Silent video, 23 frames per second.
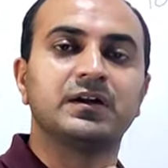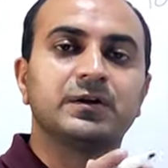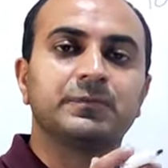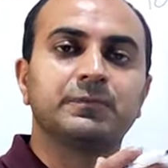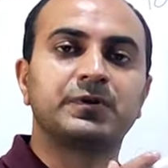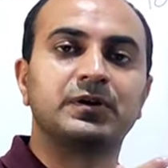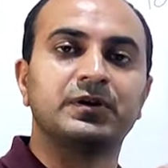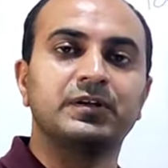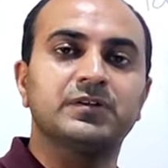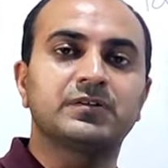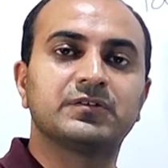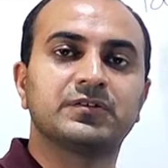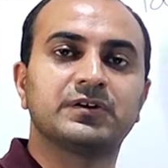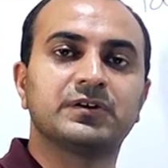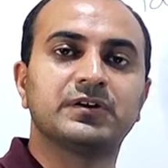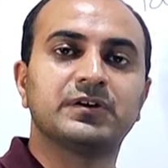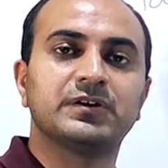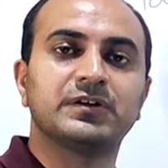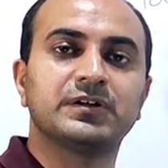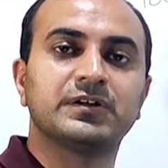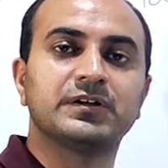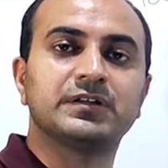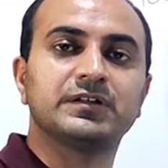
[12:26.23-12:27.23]
it may
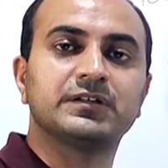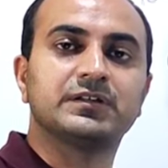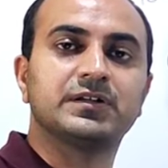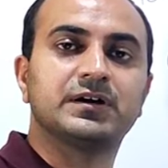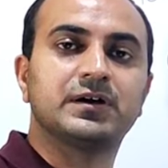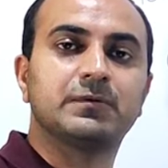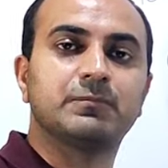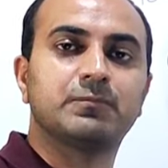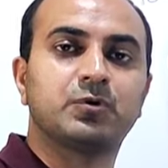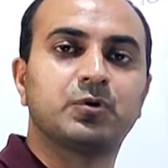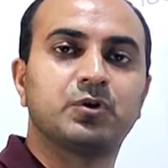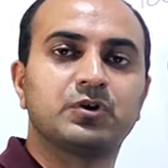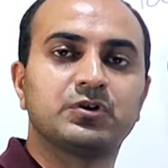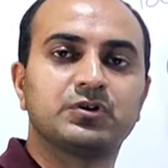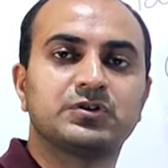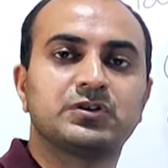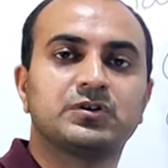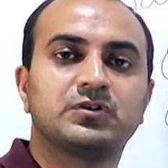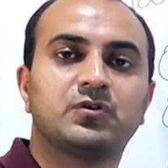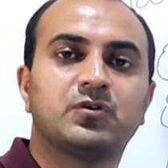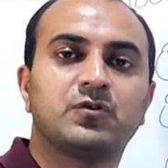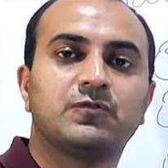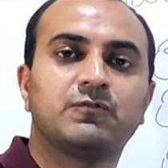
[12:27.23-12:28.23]
result in the
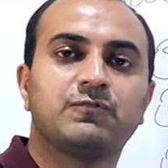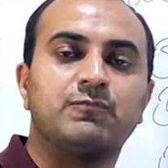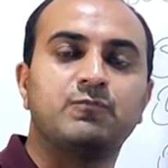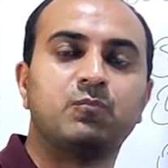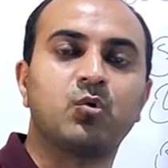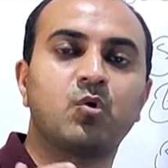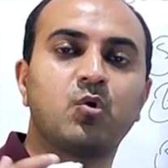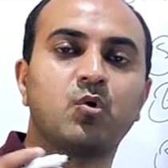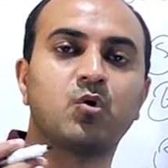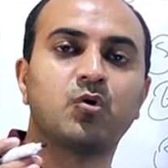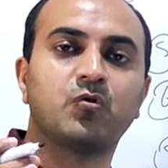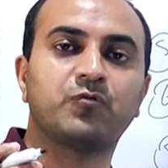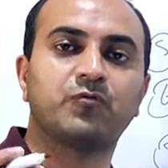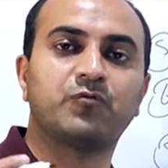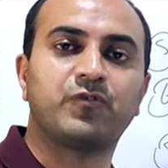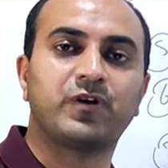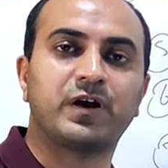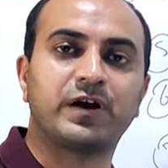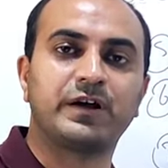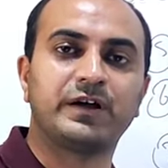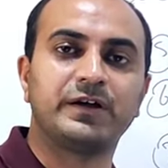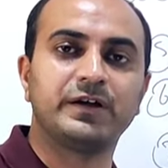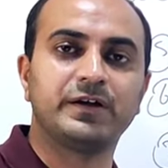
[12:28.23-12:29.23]
production of more
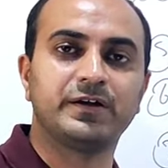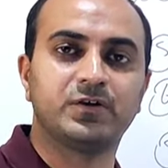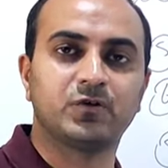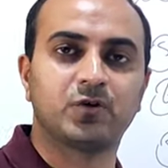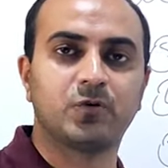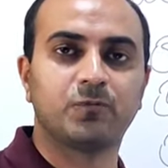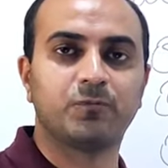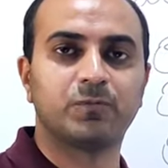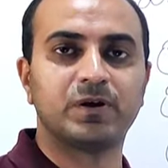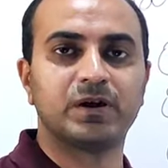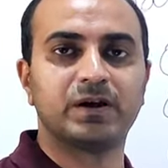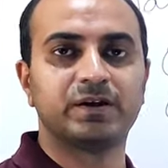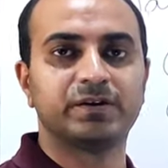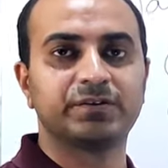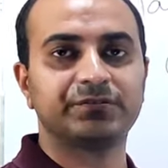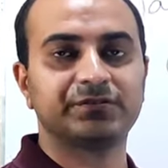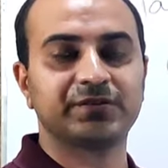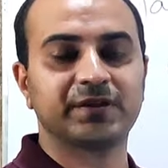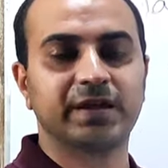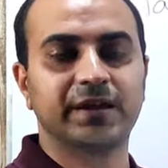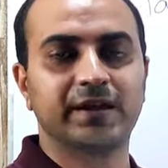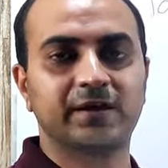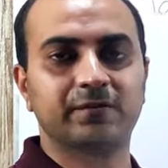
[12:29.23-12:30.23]
fine
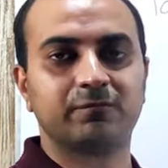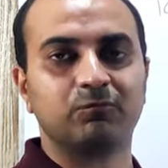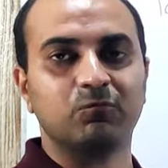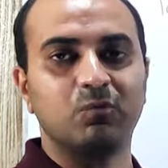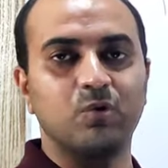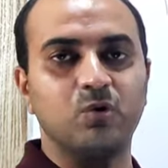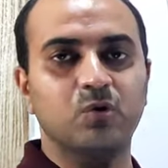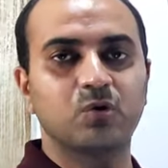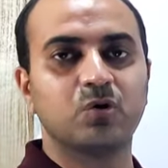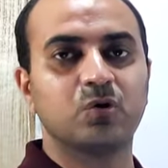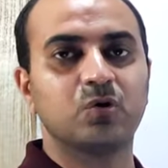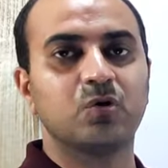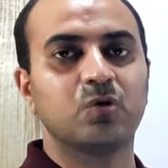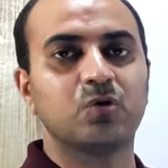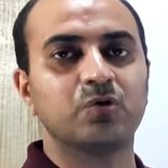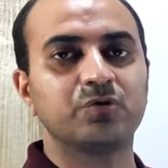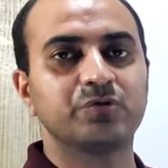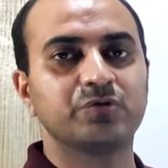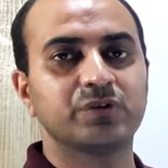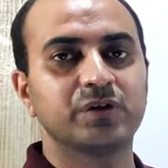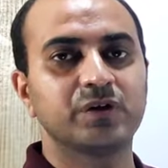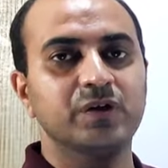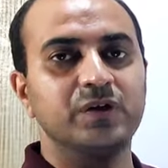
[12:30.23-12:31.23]
droplets and more
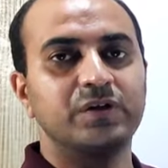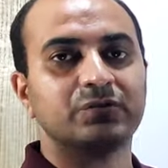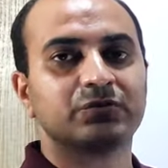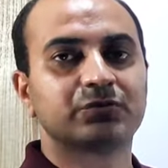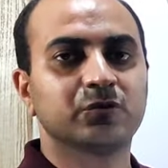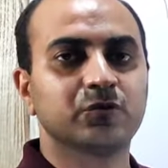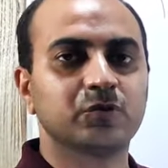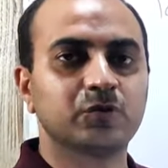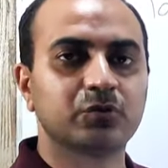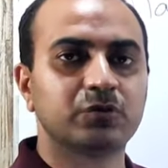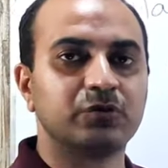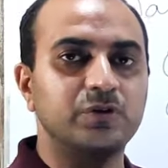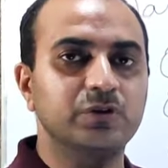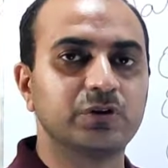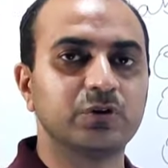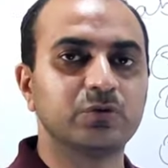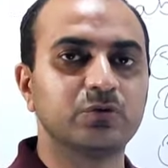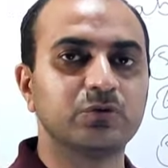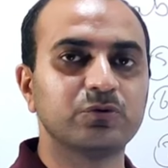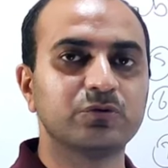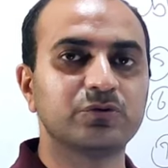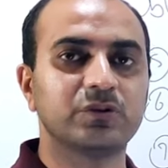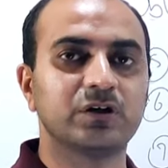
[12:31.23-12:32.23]
loss, so
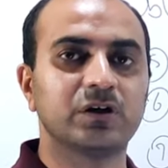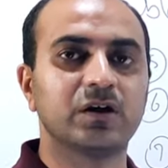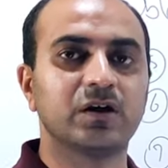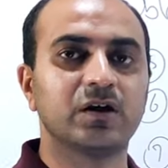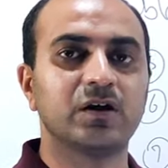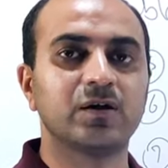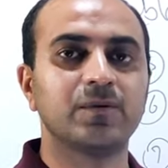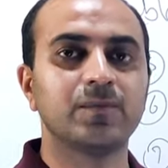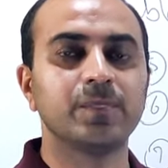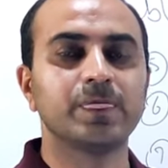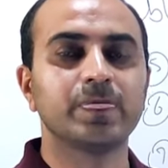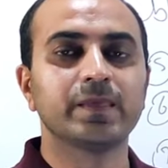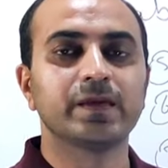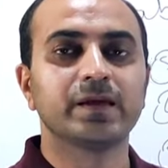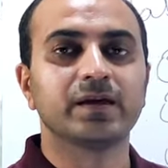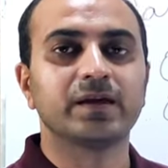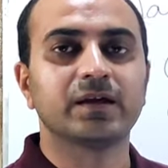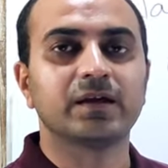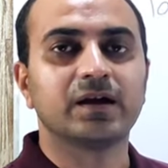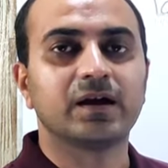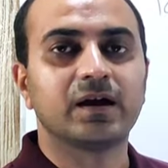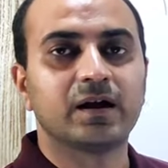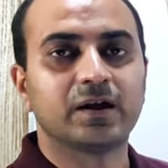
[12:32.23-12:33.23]
reduce the
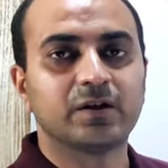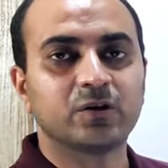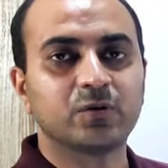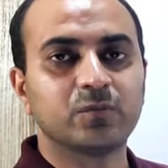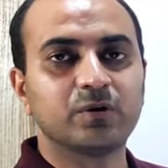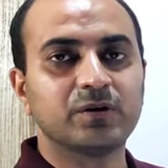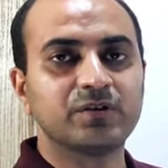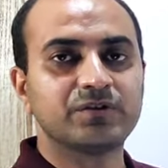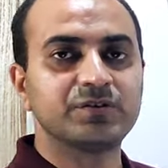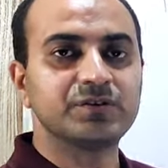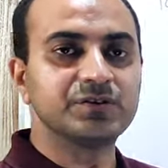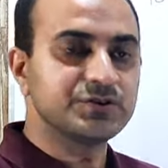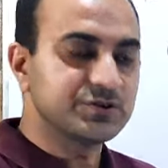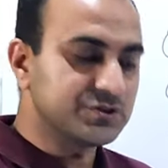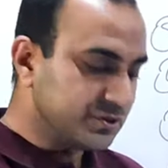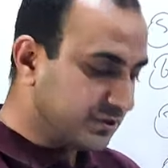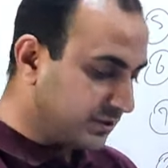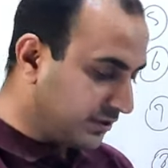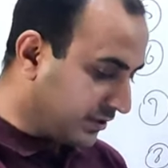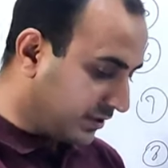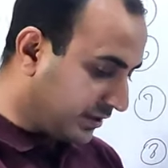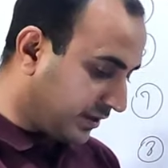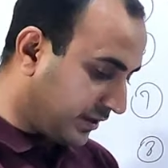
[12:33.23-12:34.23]

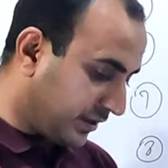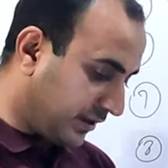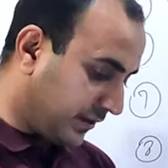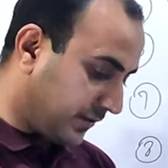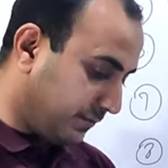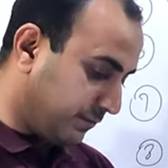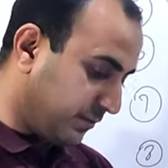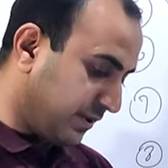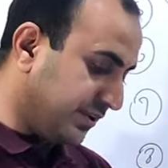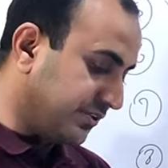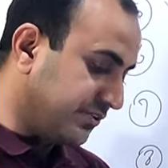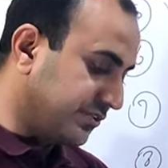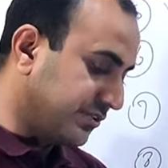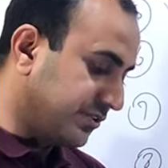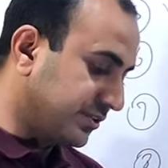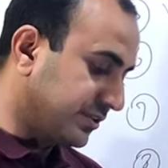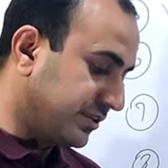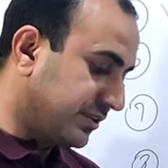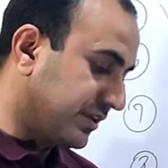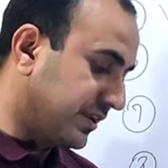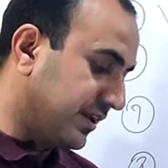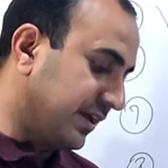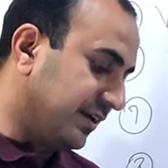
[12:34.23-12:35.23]
atomization air pressure.
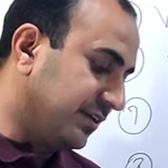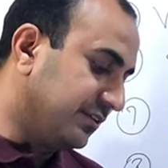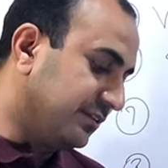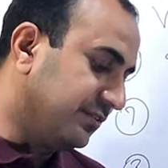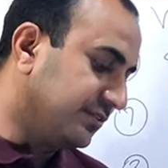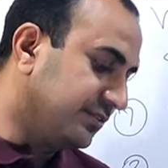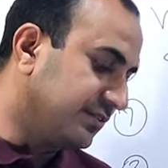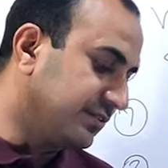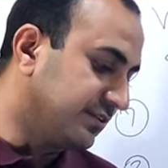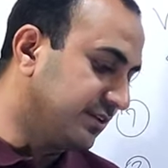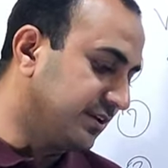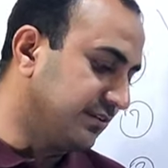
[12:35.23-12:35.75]
Next